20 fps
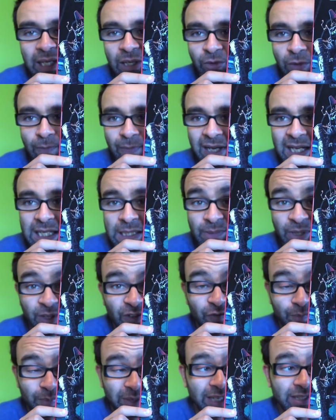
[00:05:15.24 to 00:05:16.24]
like it reminds me
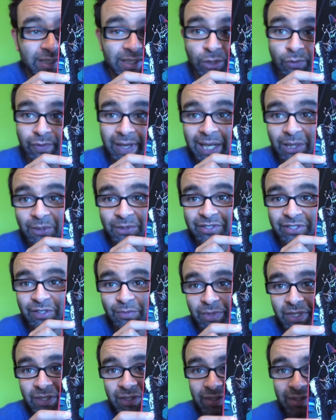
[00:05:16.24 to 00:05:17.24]
of basically of Al
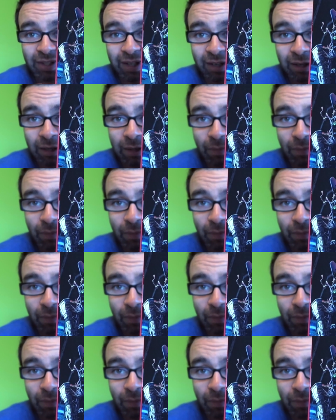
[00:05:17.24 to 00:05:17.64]
Simmons'